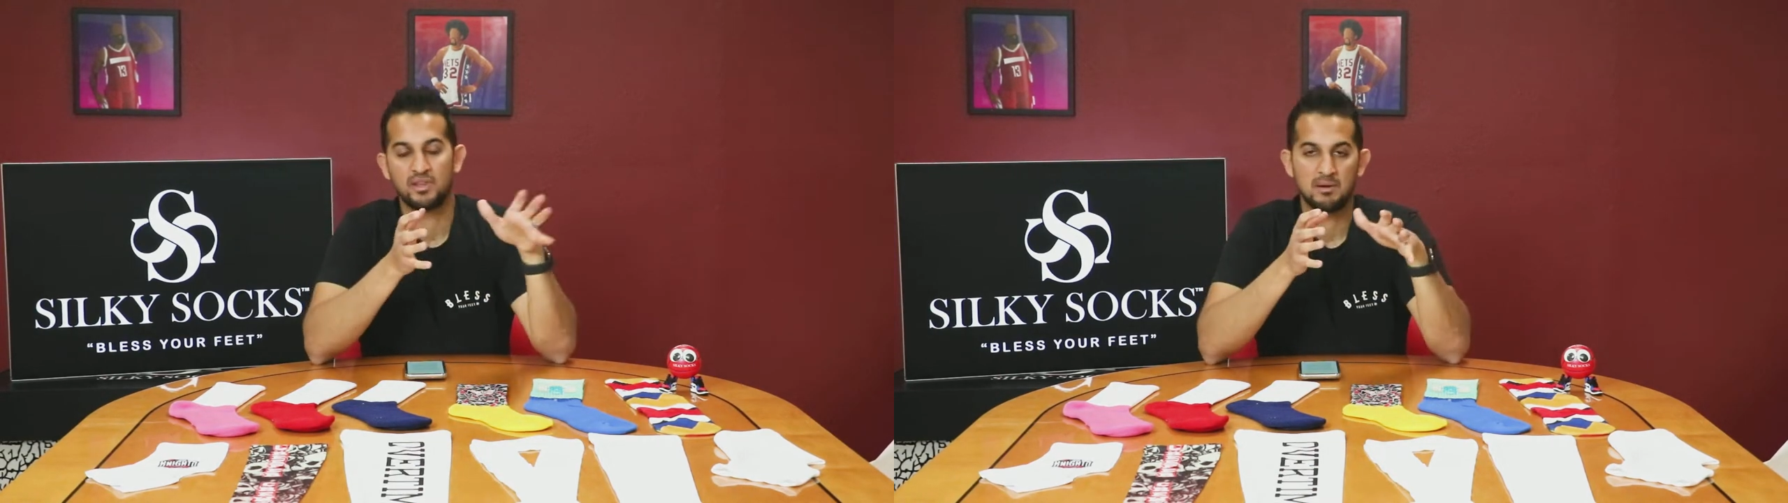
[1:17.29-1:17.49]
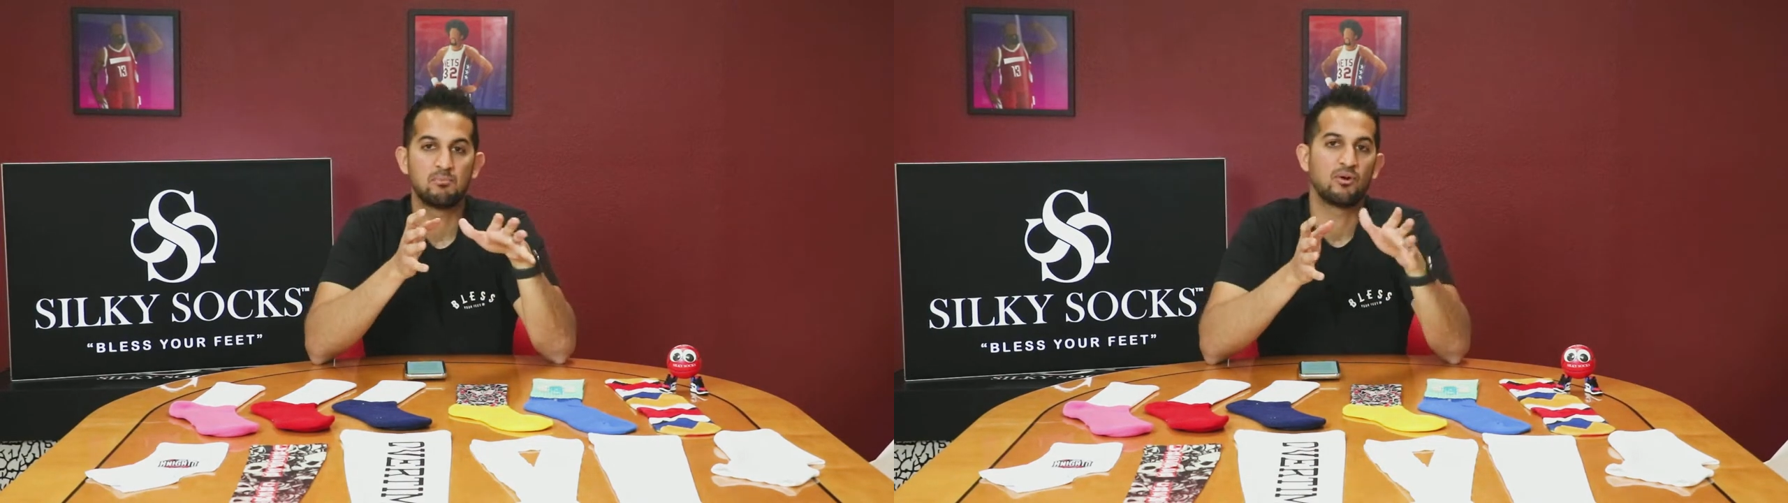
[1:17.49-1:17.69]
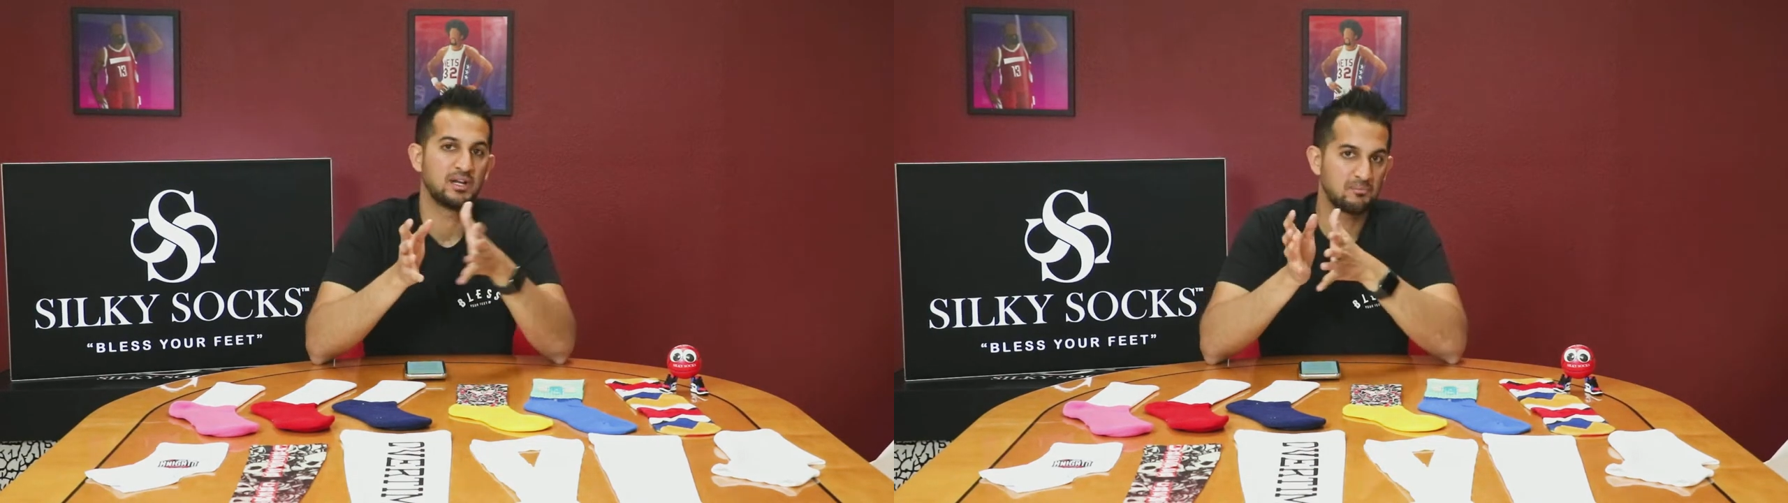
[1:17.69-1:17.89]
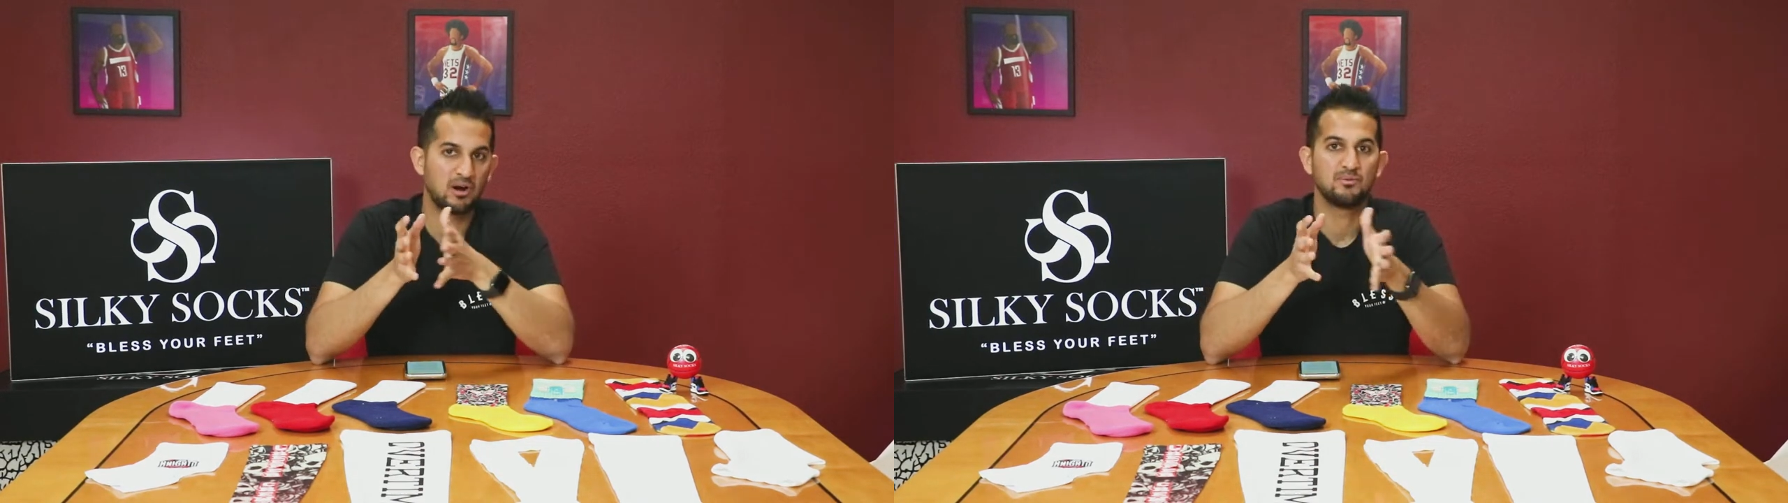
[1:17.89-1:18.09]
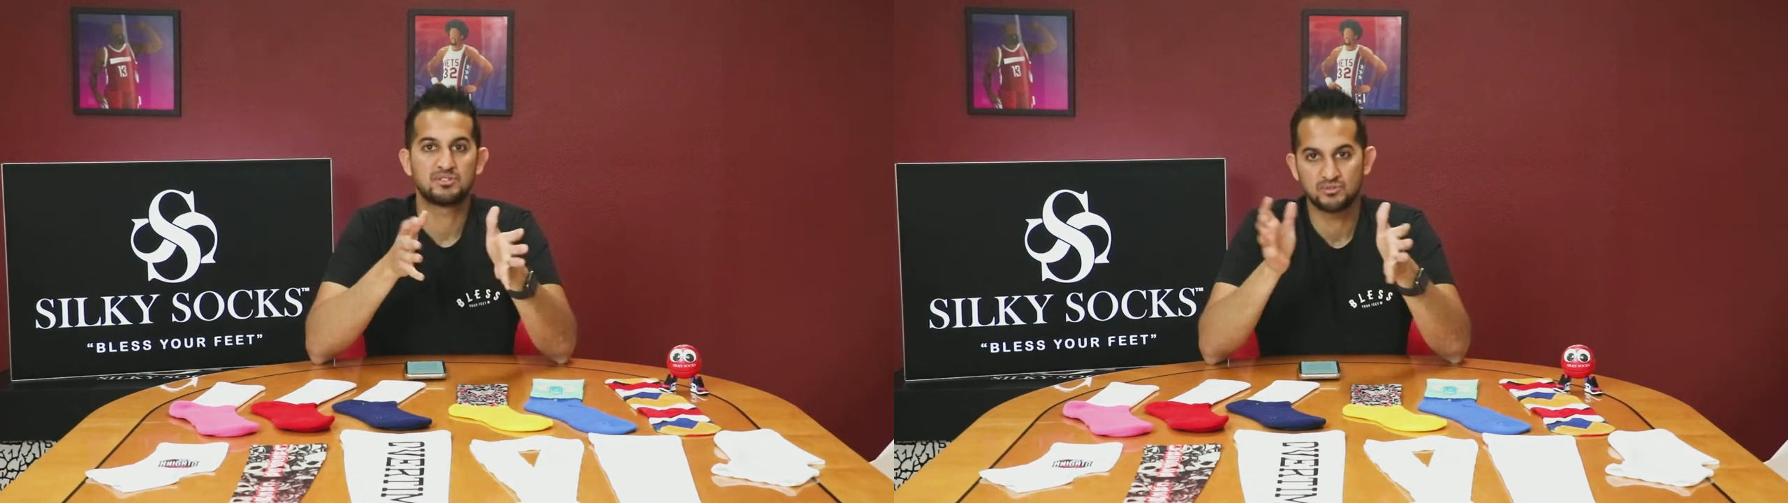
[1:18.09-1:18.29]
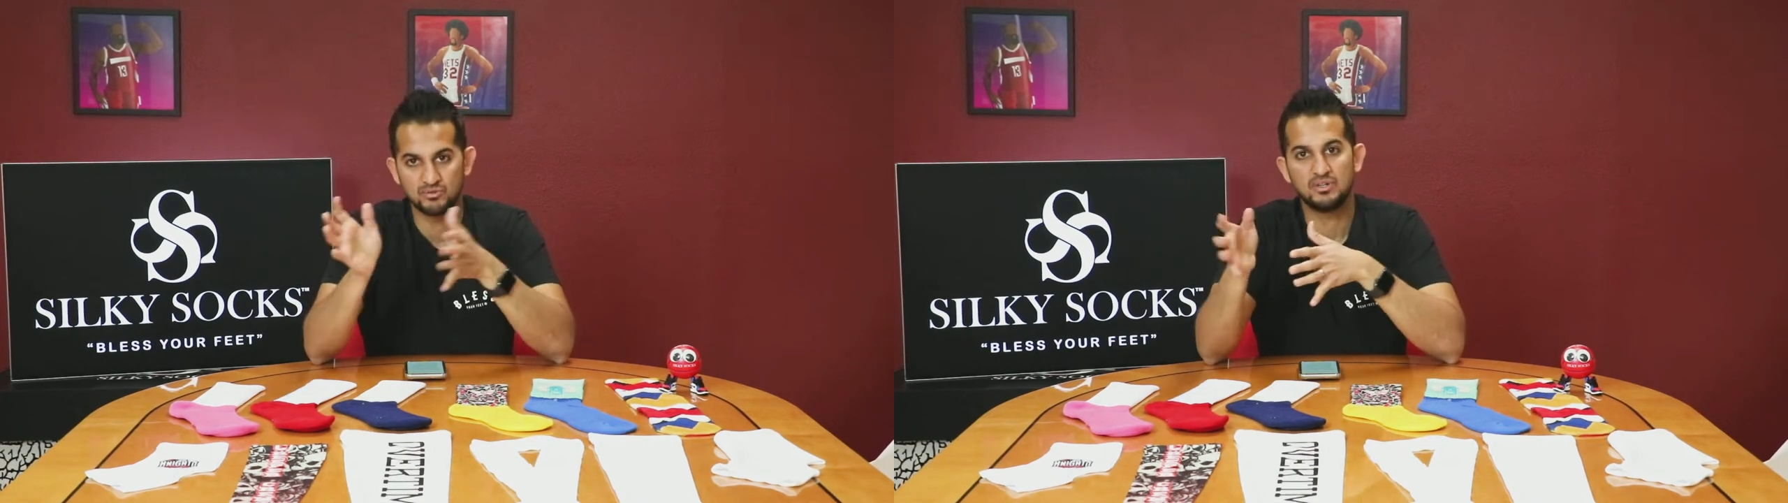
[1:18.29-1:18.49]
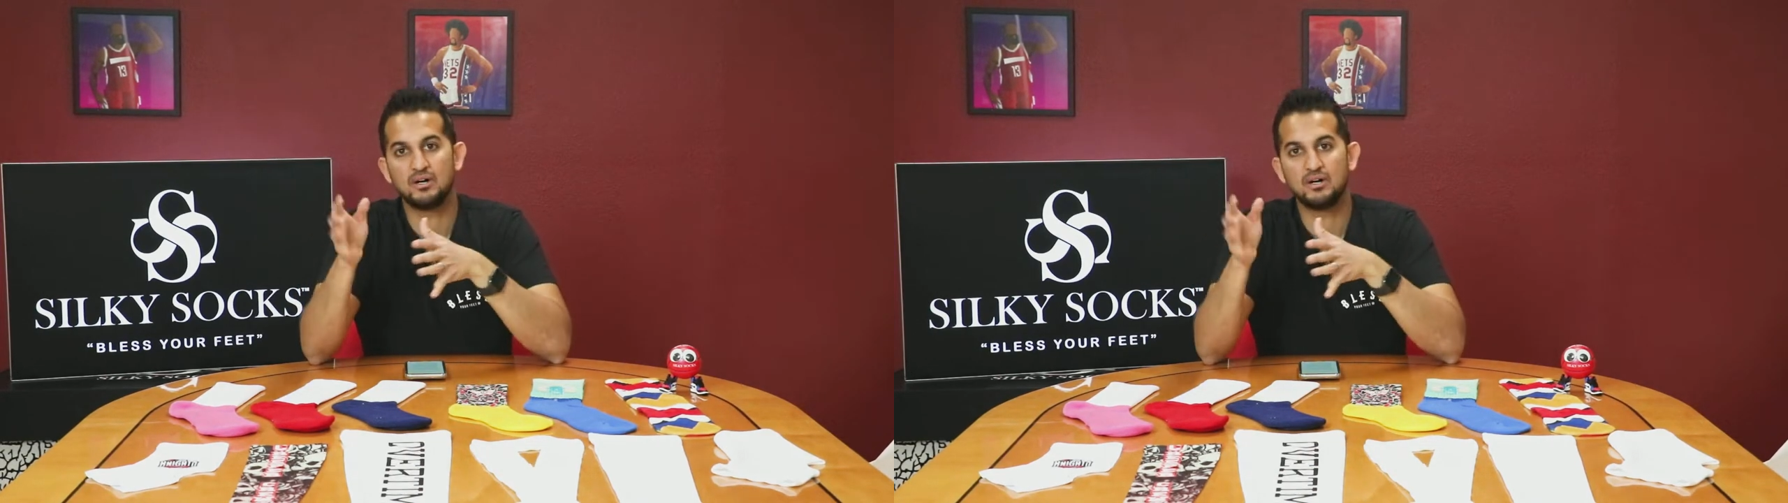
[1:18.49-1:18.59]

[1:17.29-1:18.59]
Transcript: The importing part was cool,